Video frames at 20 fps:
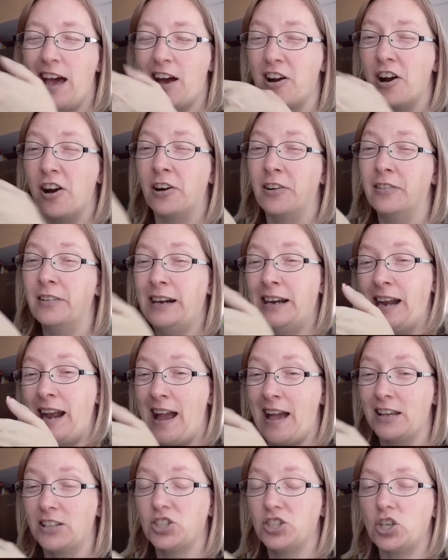already
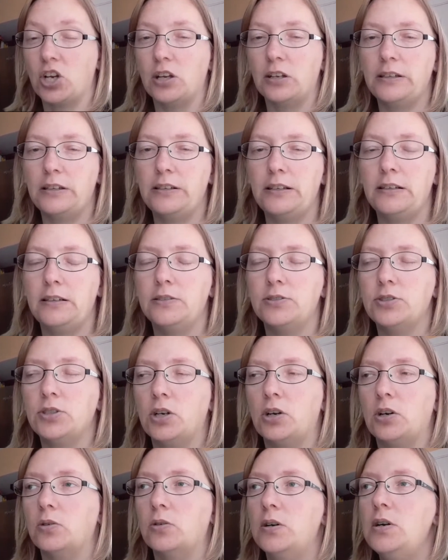has salt in it,
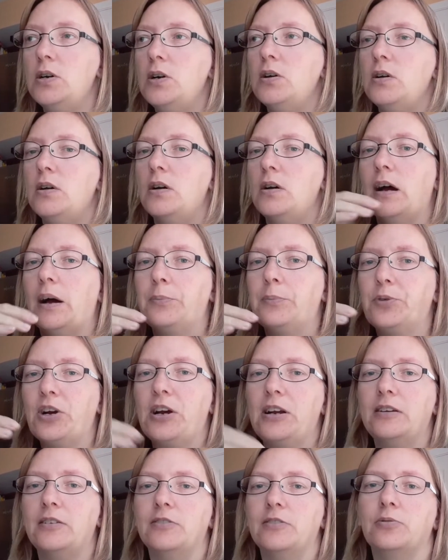so I'm
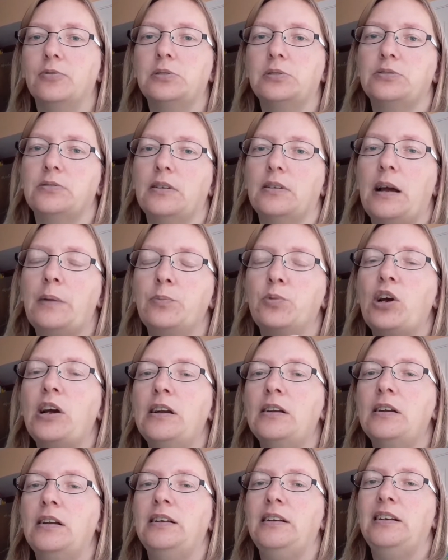trying
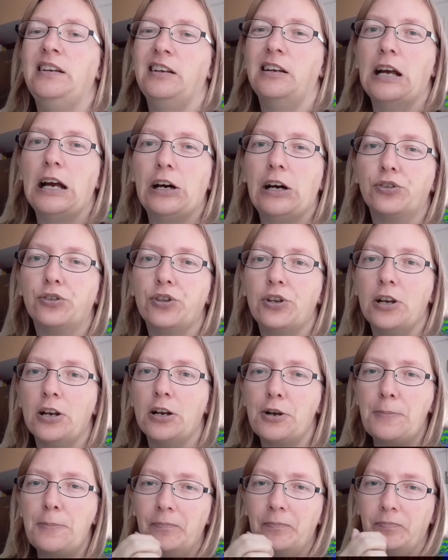to eat
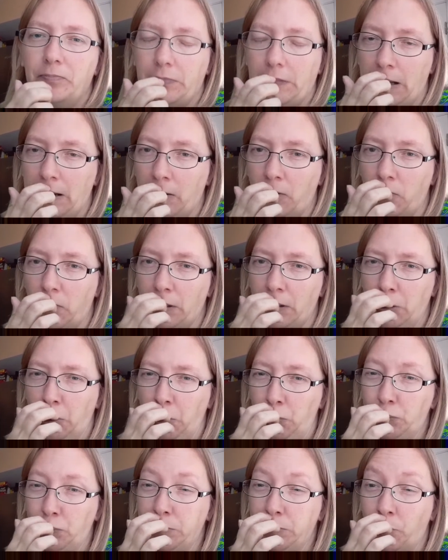healthier, and I want to
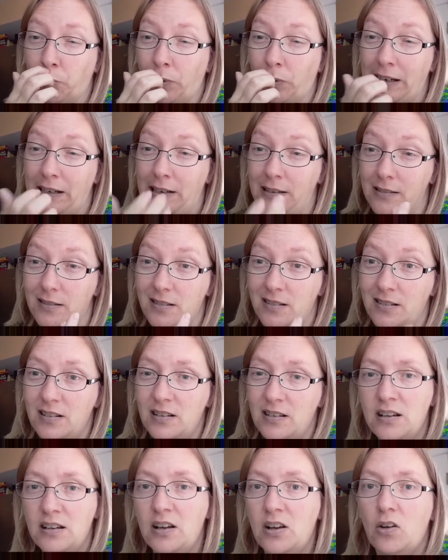lose some weight.
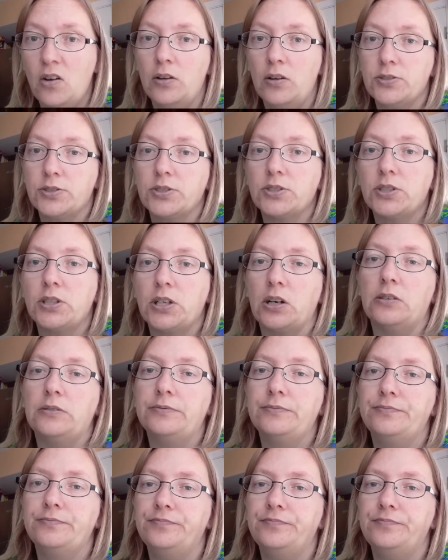So